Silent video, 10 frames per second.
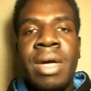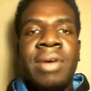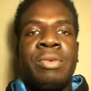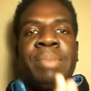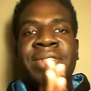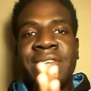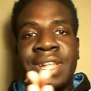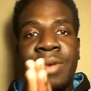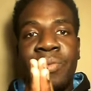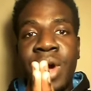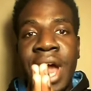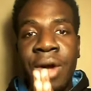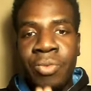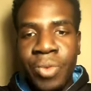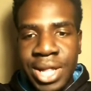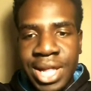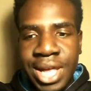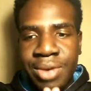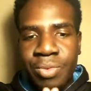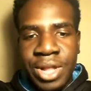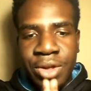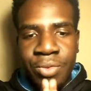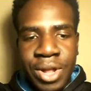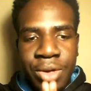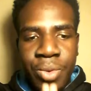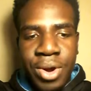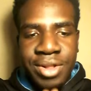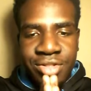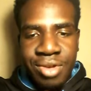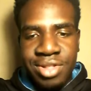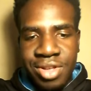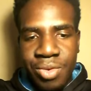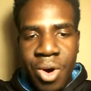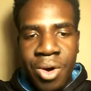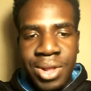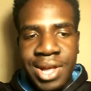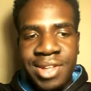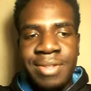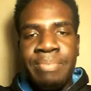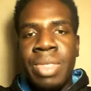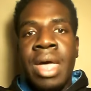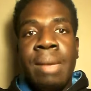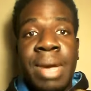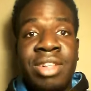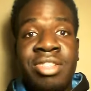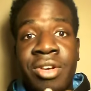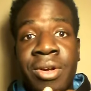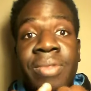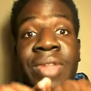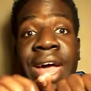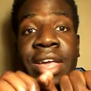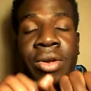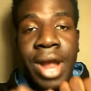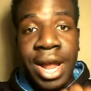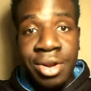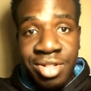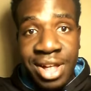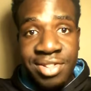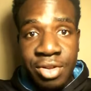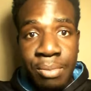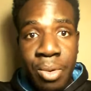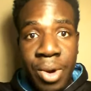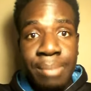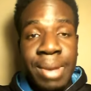So basically what I really, really, really want to stress to you all is make sure that your energy is on point.